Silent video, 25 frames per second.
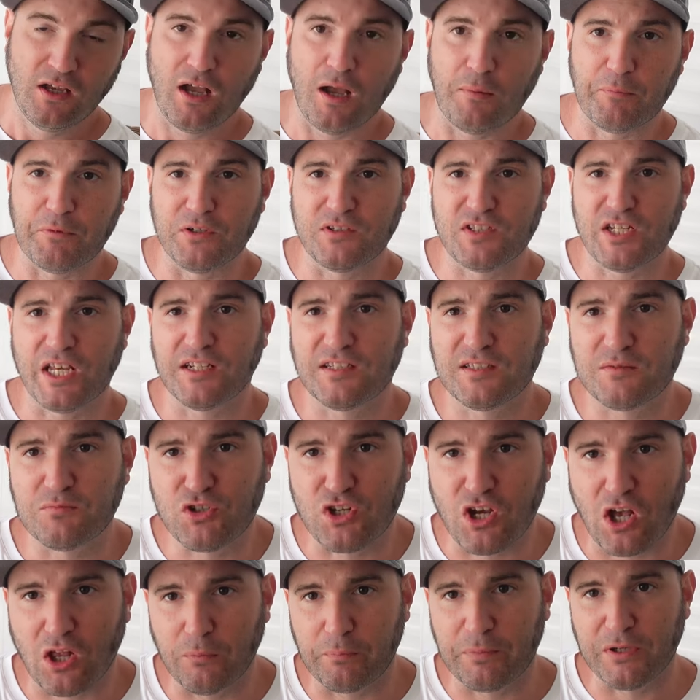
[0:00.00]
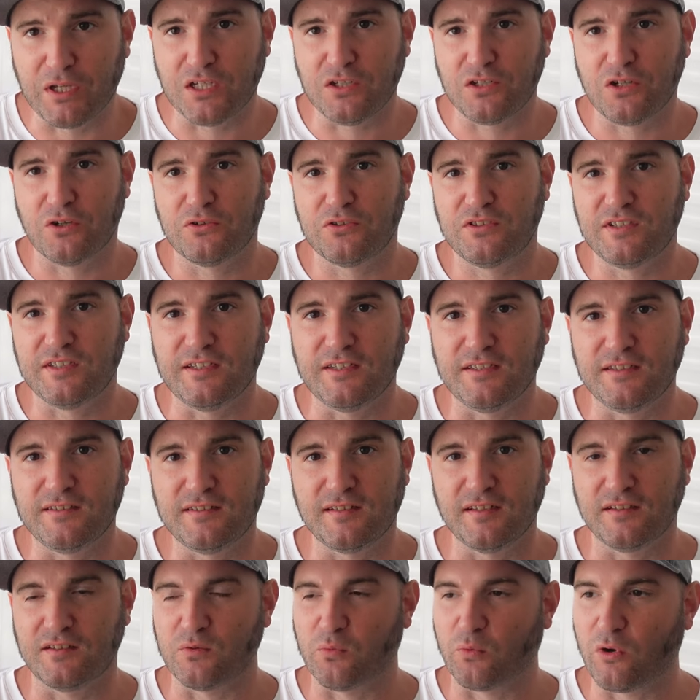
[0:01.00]
I'm going to take some jalapeno
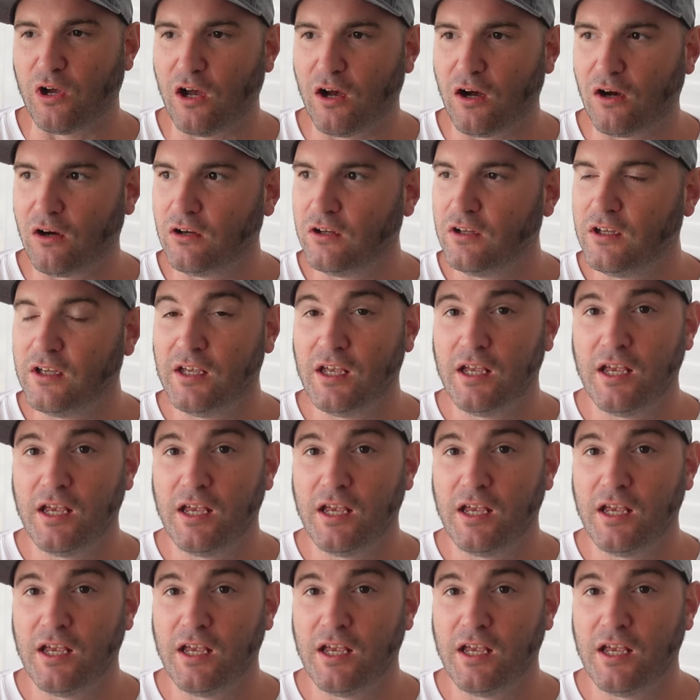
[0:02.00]
seeds as well.